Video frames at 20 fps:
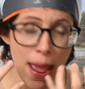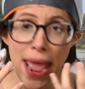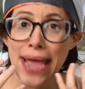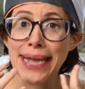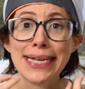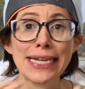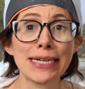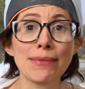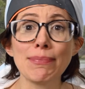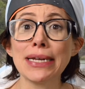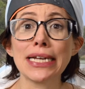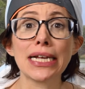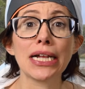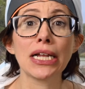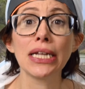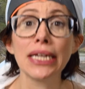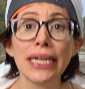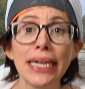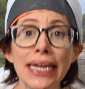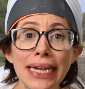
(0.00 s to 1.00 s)
making me
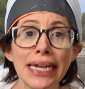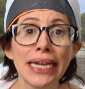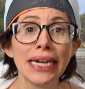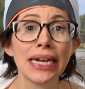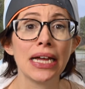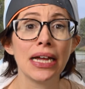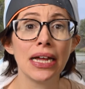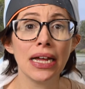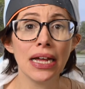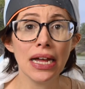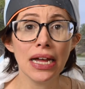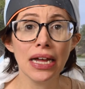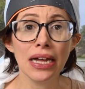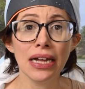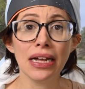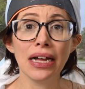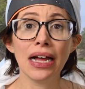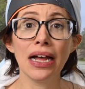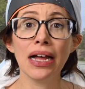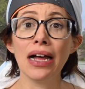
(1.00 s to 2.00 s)
clean!
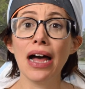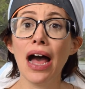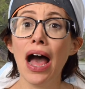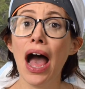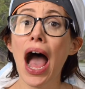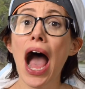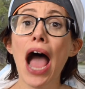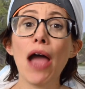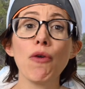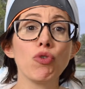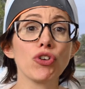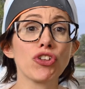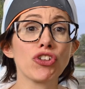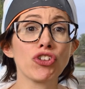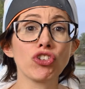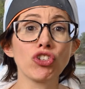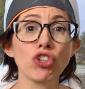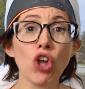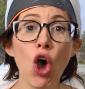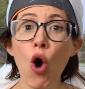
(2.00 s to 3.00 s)
I was
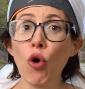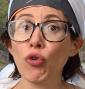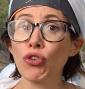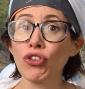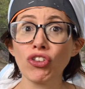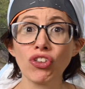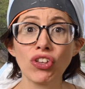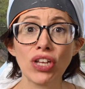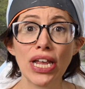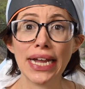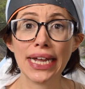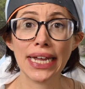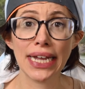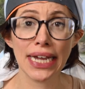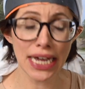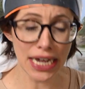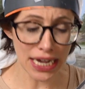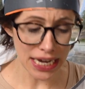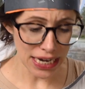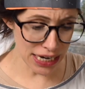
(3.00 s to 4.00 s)
so sick,
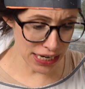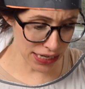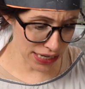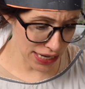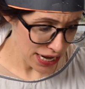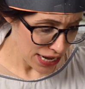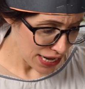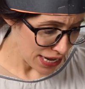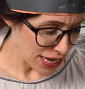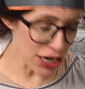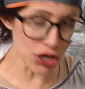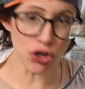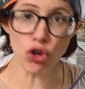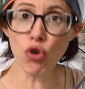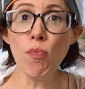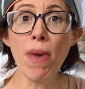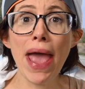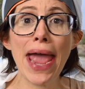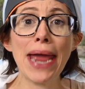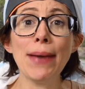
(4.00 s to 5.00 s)
and
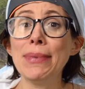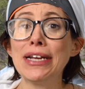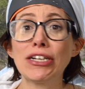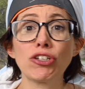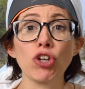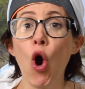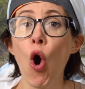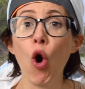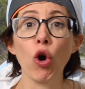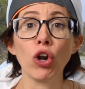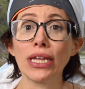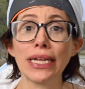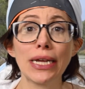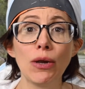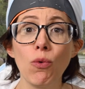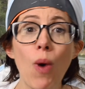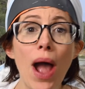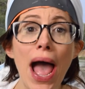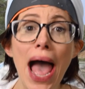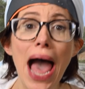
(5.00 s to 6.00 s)
you made me
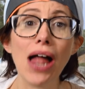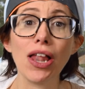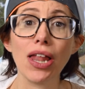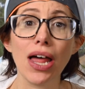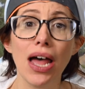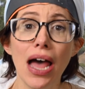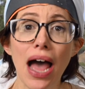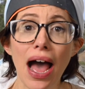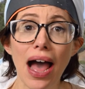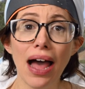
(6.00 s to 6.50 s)
totally well!